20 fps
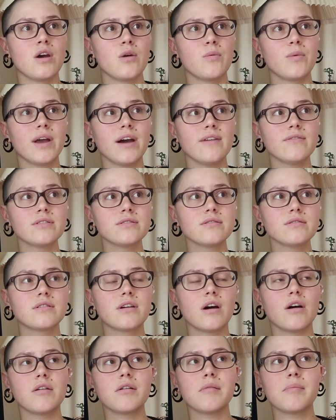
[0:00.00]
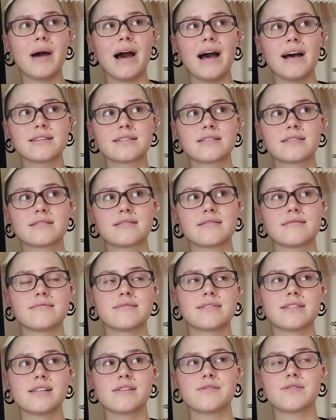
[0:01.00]
We haven't gone past
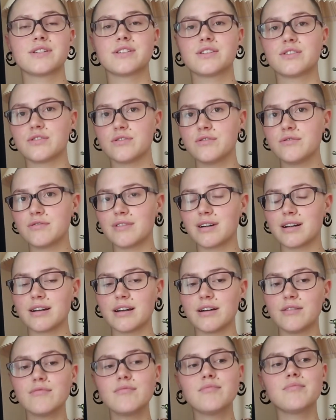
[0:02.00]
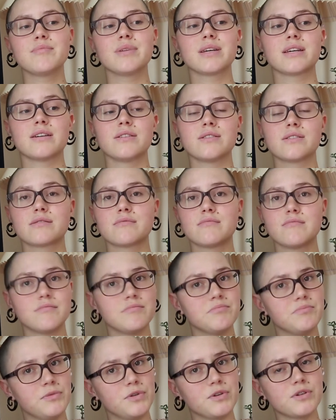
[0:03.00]
series 2 right now because
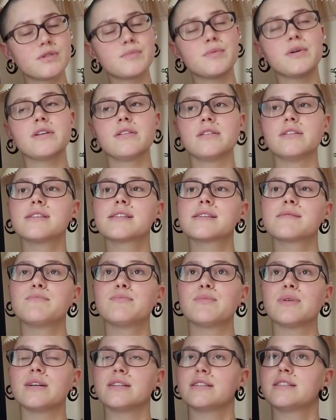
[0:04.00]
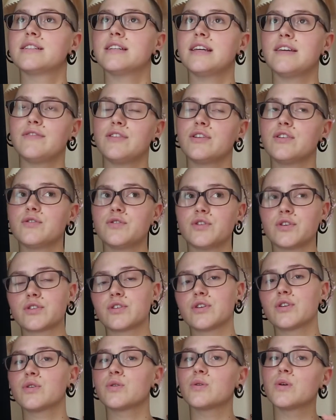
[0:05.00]
no spoilers, but if you know
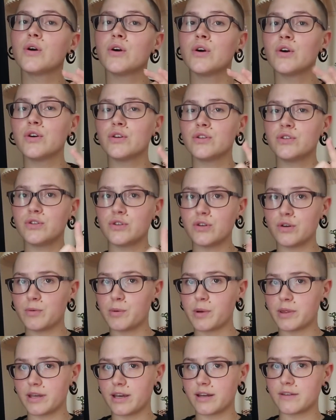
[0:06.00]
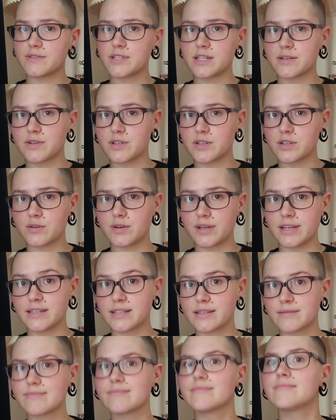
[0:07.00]
Doctor Who, you know what the end of series 2
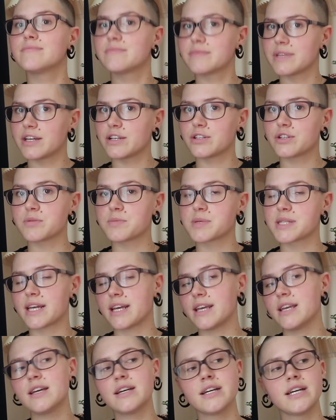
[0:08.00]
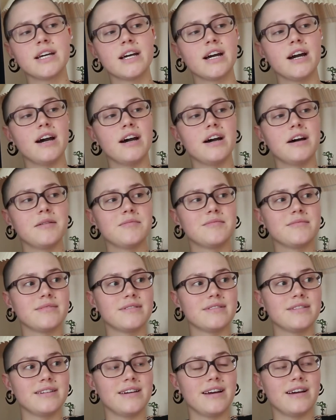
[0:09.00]
is. Doomsday.
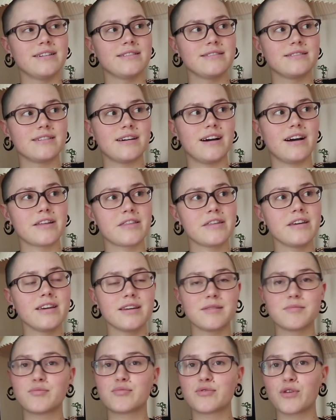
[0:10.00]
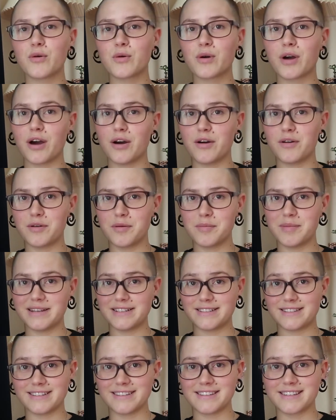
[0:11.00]
And I think it broke her a
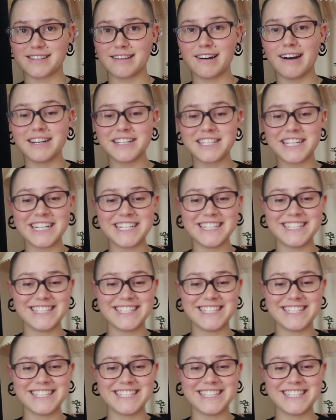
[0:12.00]
bit inside.